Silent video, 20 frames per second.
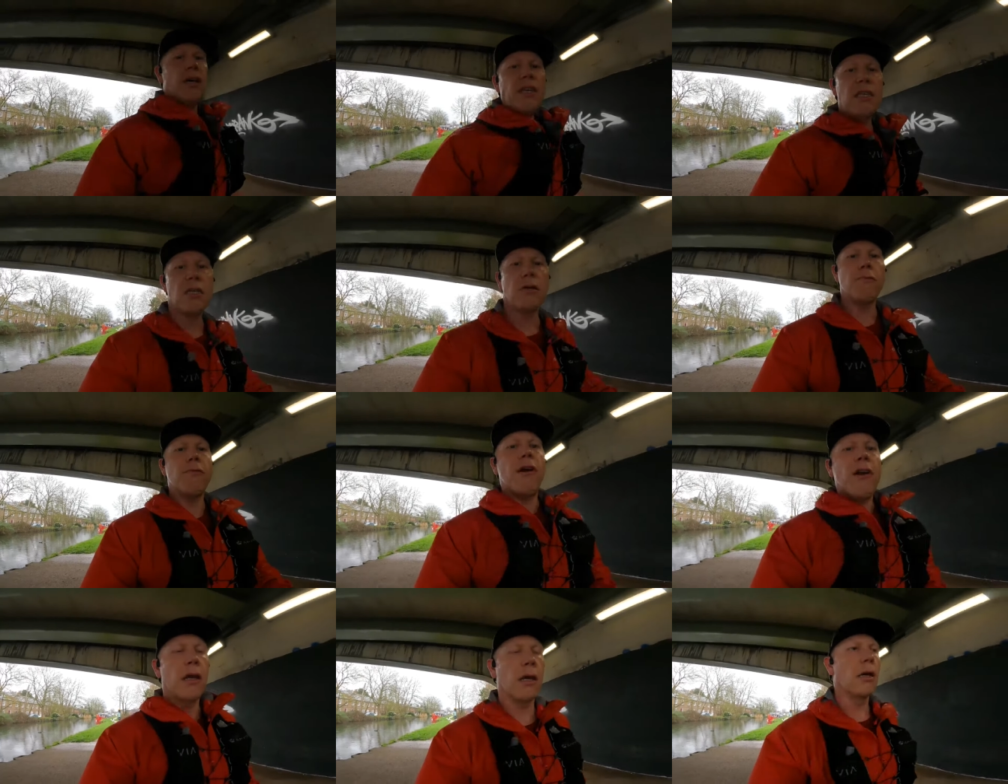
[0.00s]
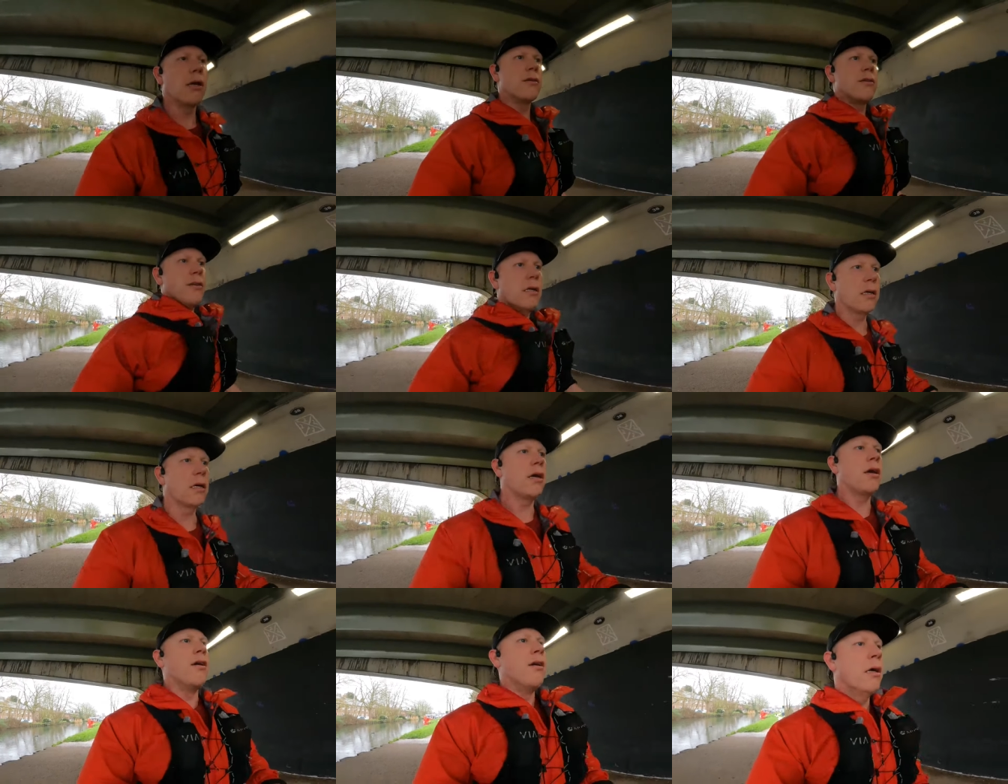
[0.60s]
easy running
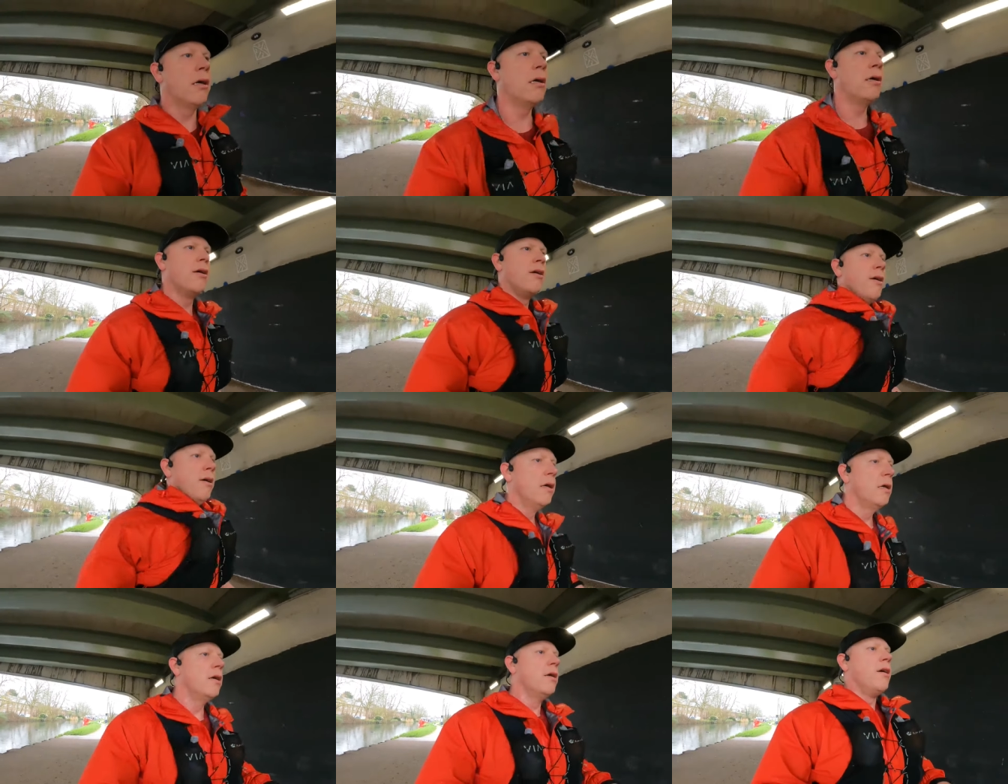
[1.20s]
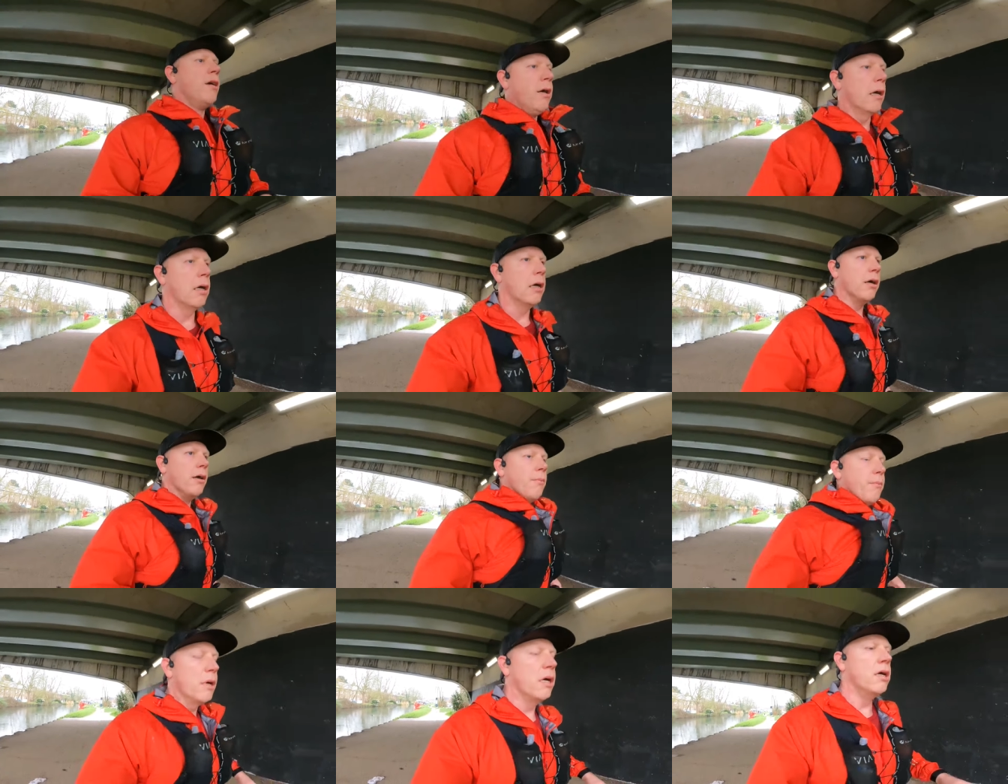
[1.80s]
today.
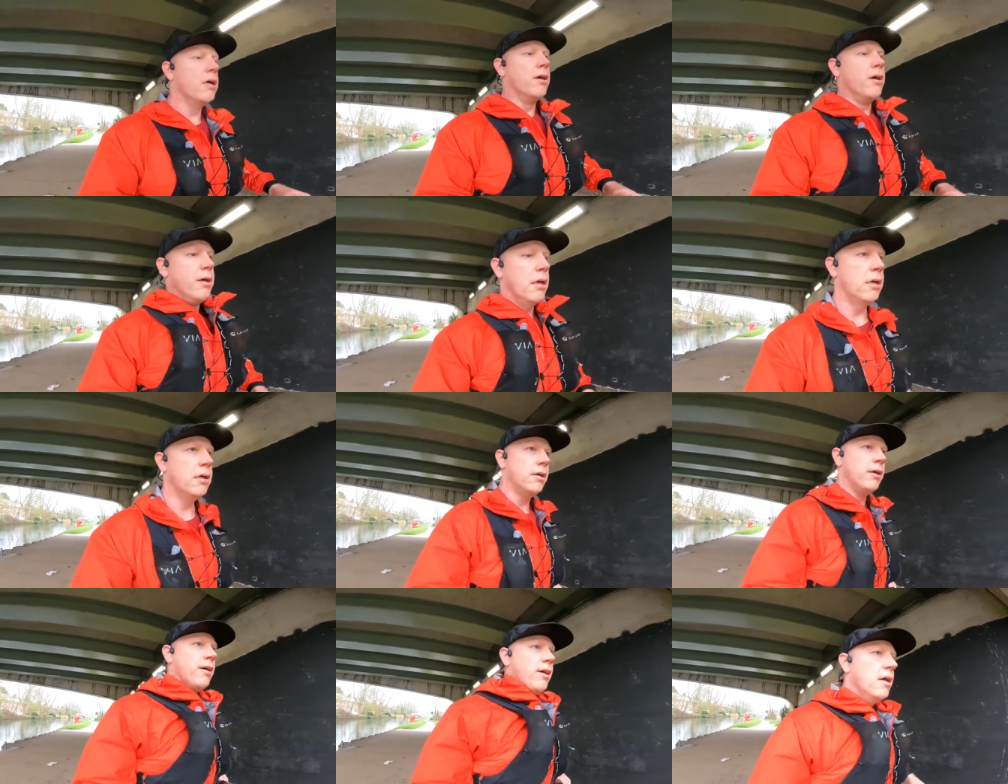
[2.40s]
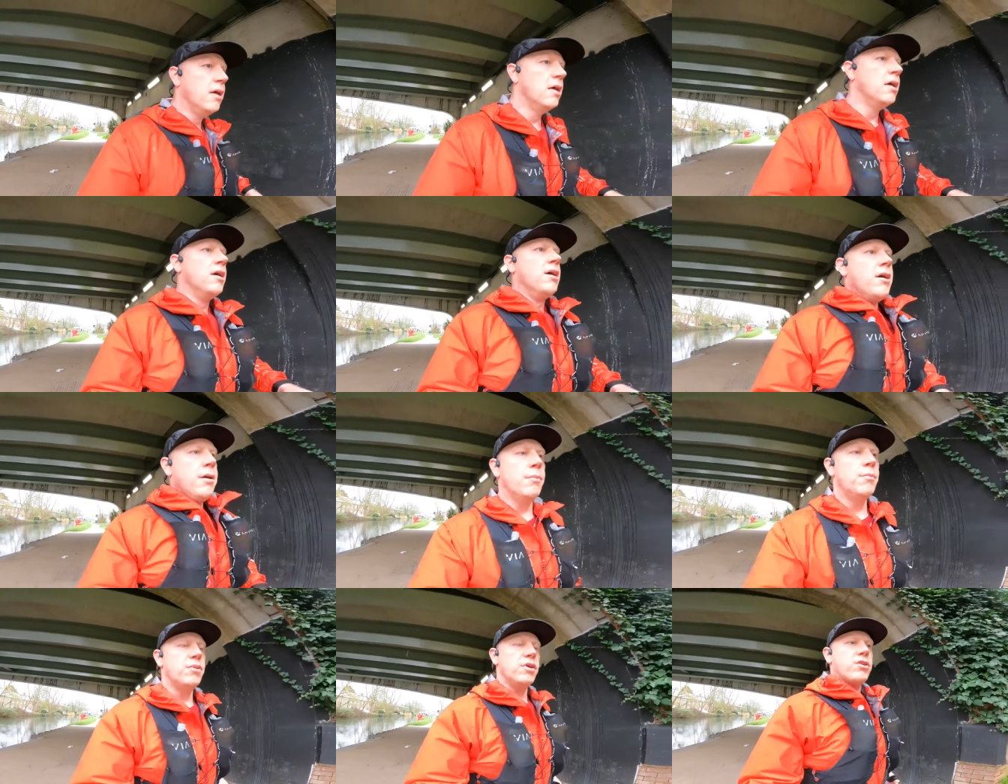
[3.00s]
Um,
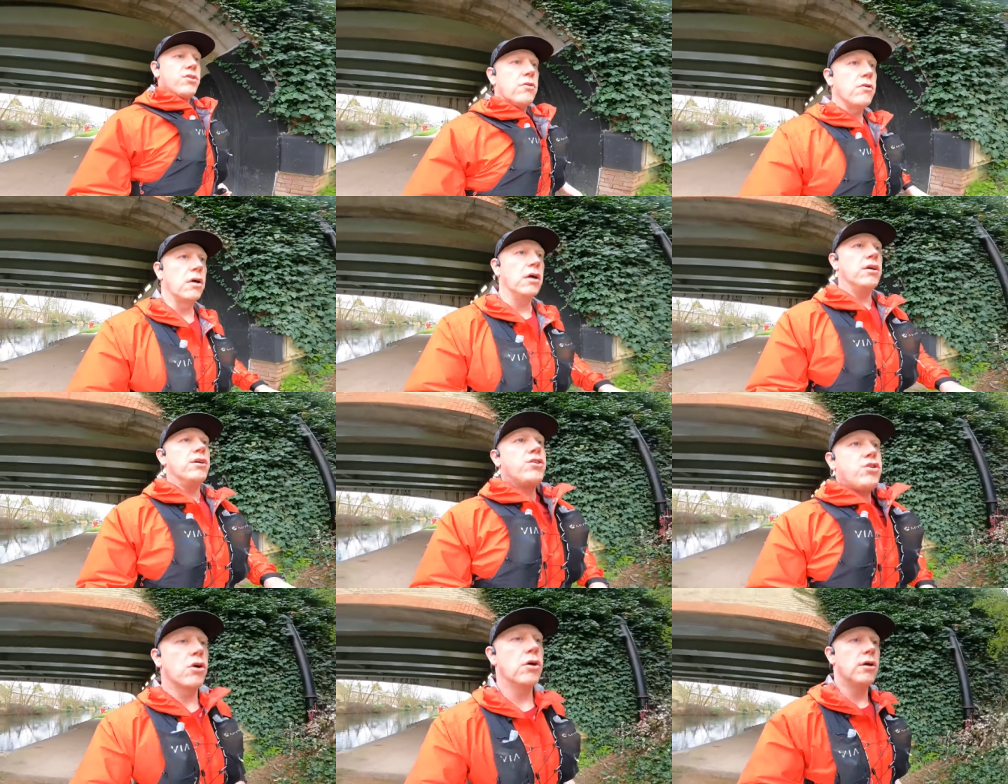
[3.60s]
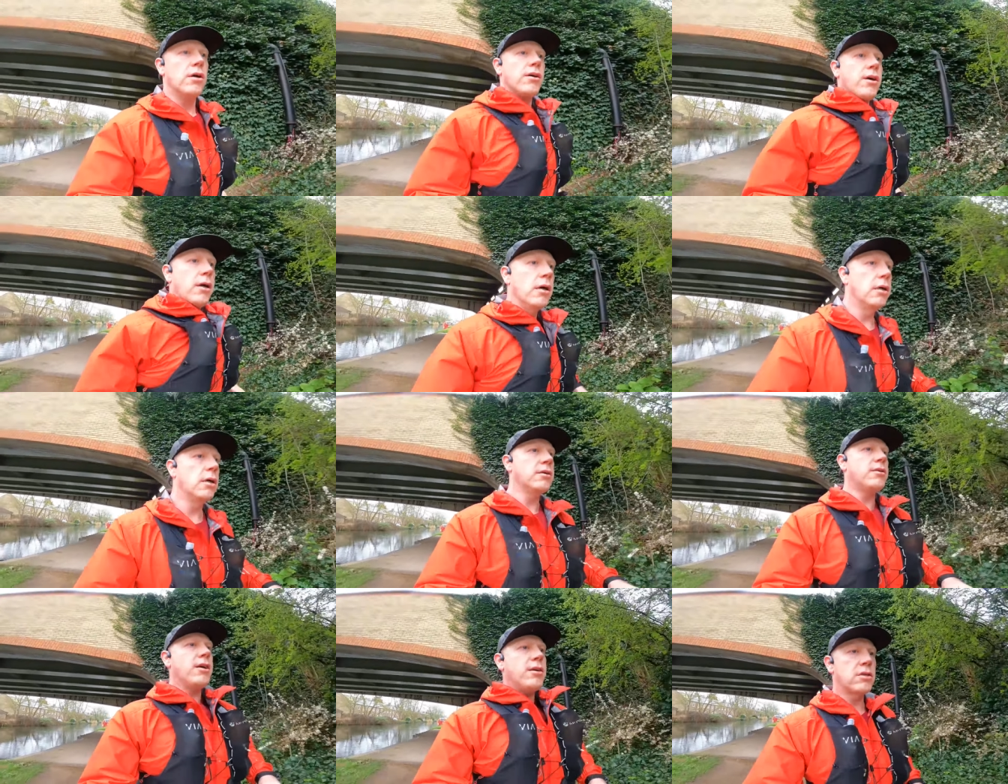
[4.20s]
That's right. Try and
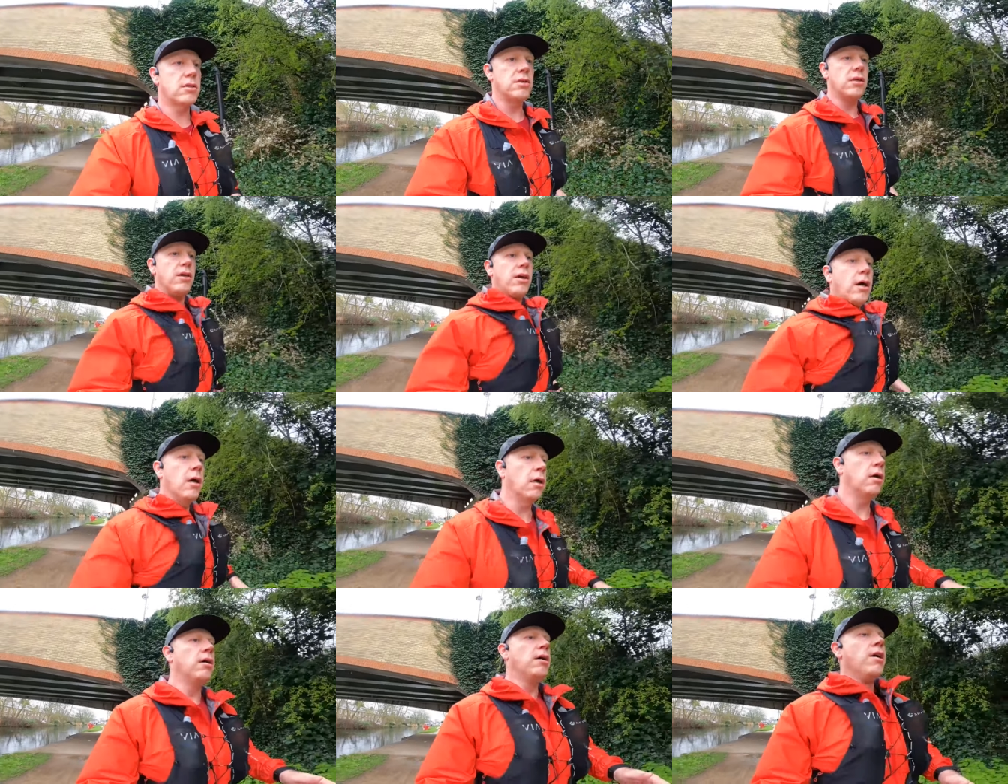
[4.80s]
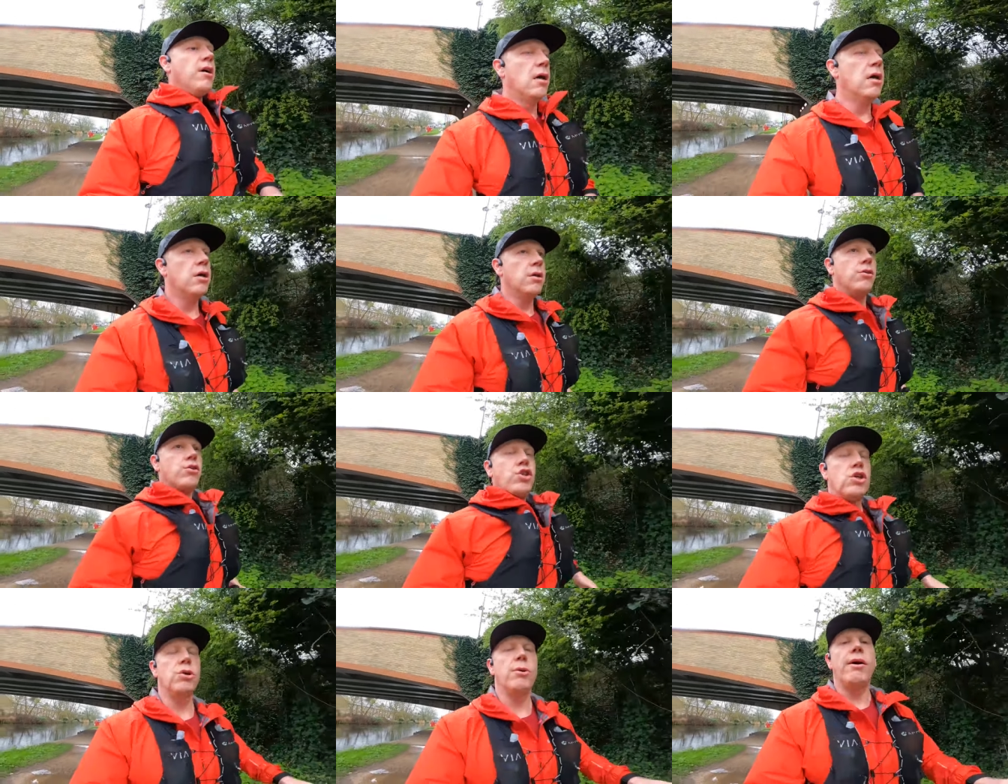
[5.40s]
test the uh,
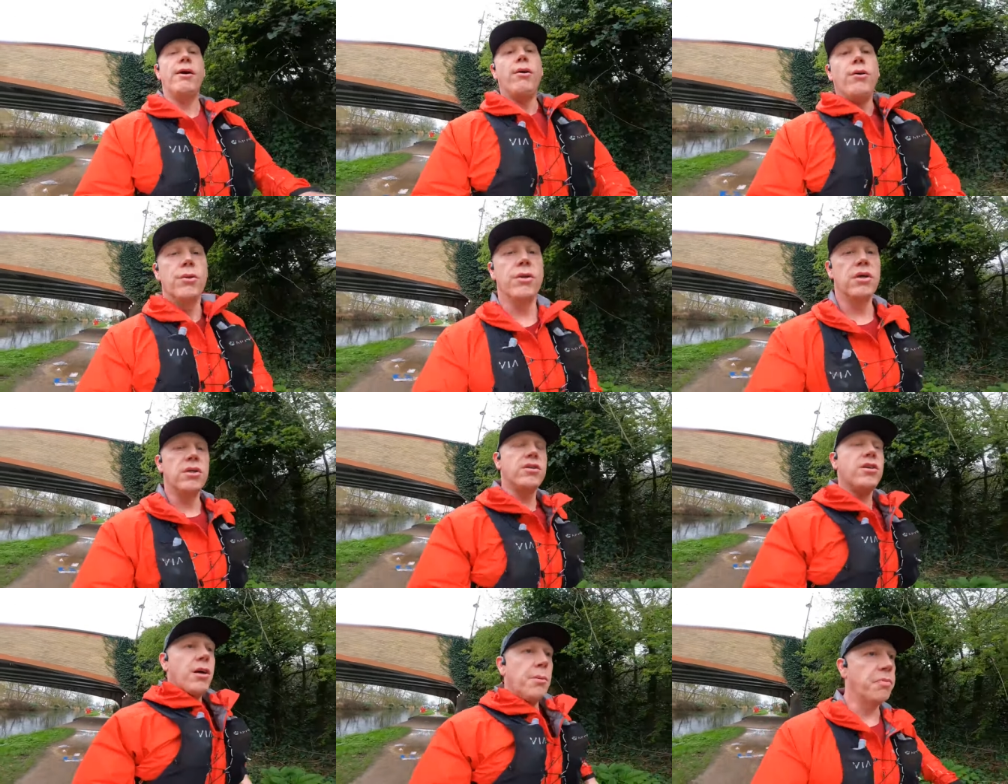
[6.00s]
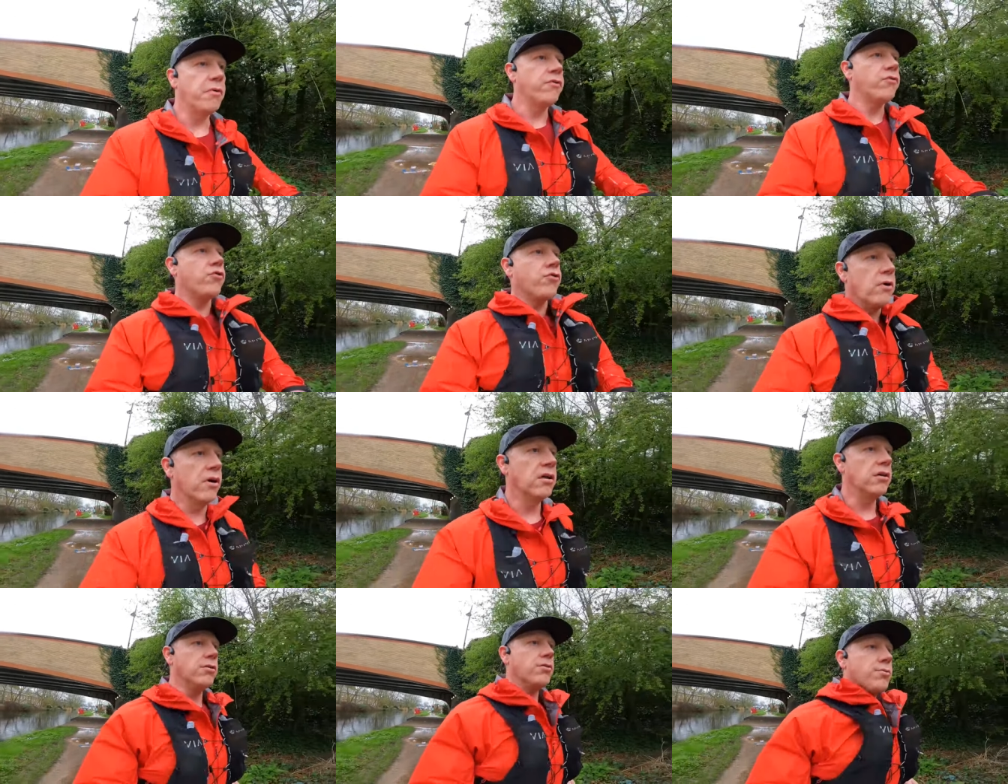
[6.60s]
the shoe out on this type of
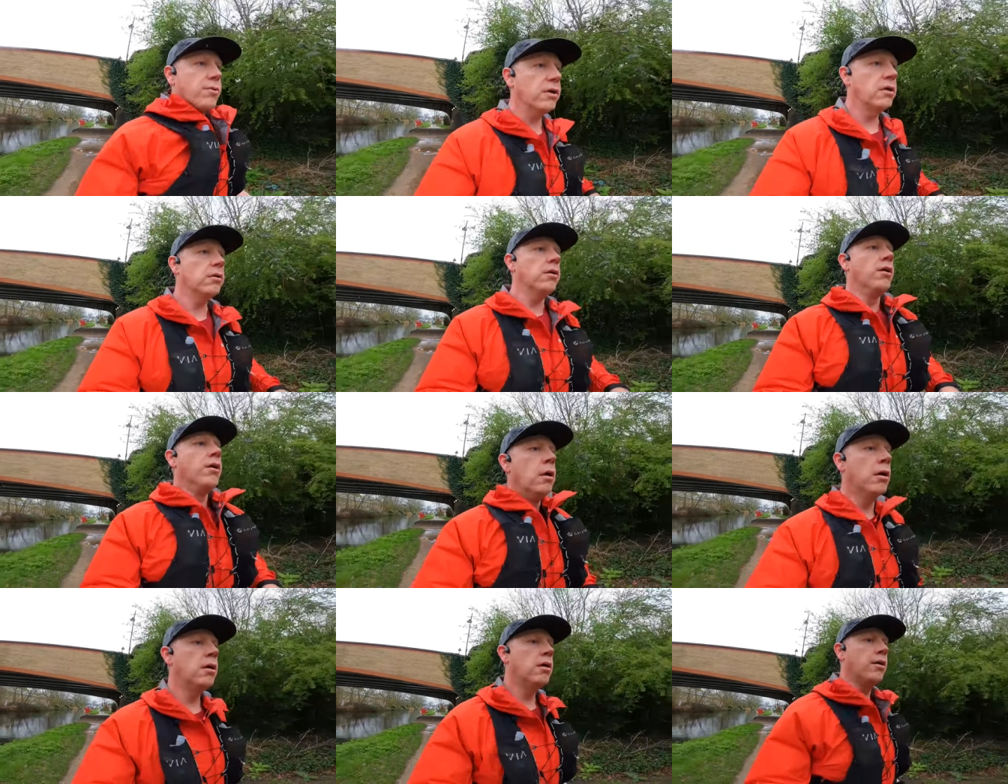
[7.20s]
terrain as well.